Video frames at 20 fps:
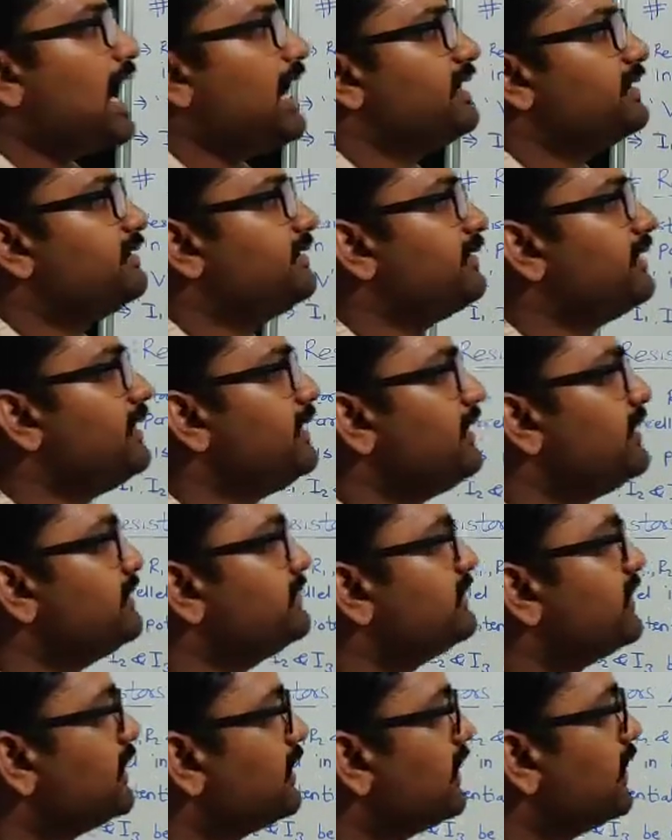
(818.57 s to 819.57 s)
I3
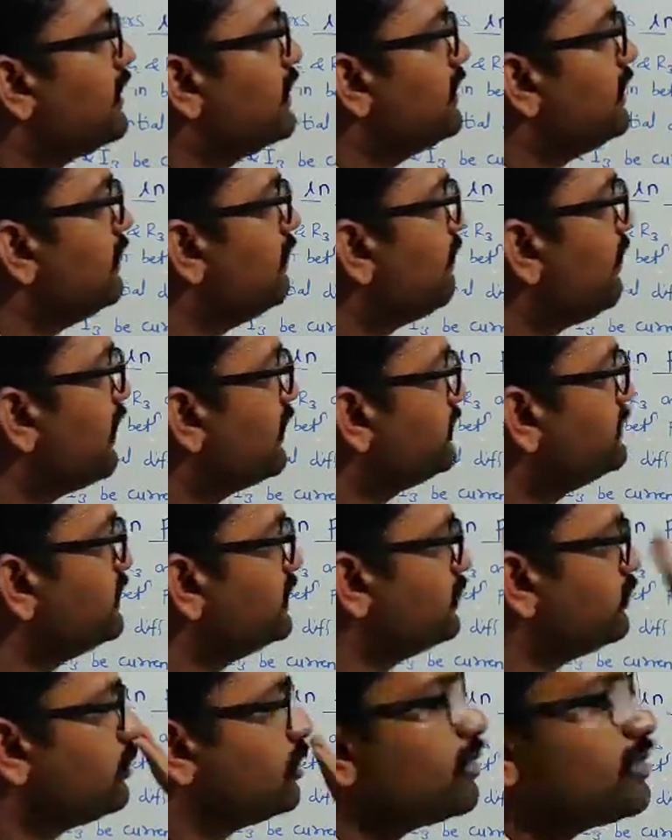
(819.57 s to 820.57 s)
is the current
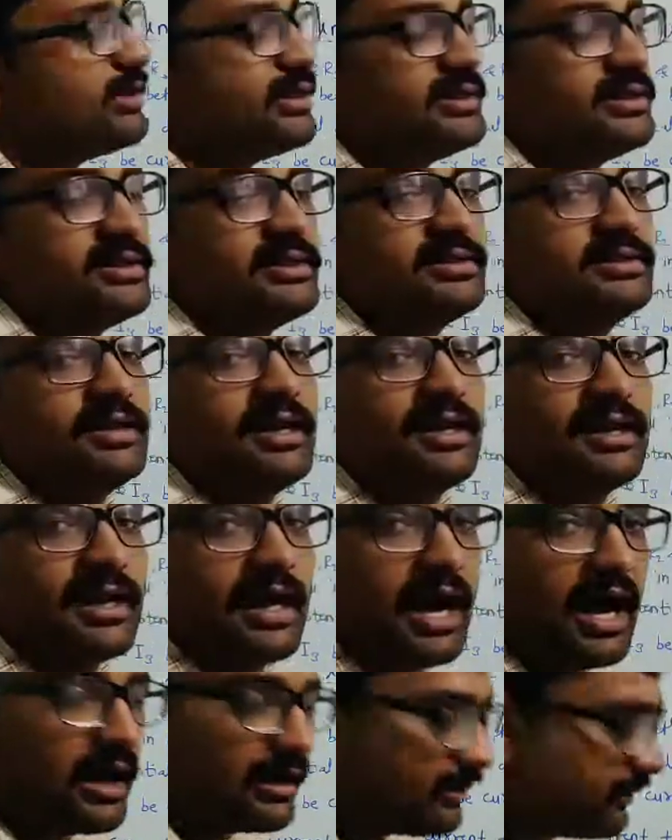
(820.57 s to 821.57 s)
passing through
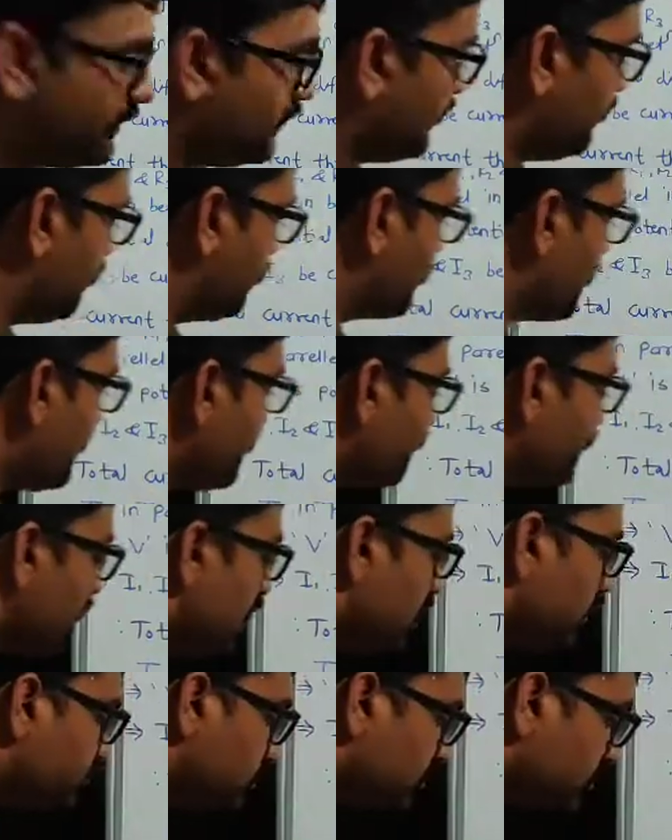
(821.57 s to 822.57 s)
resistor R3. Okay,
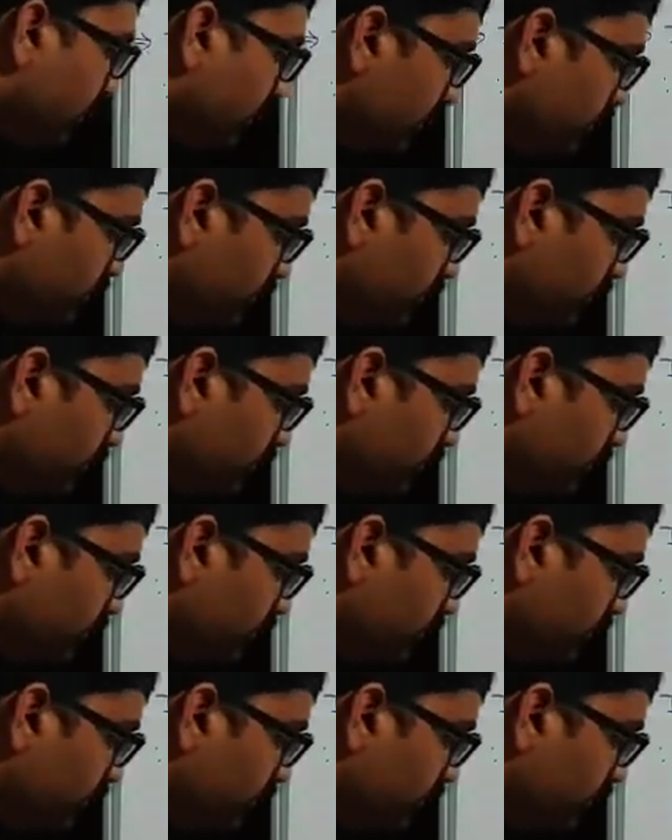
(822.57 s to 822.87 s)
so by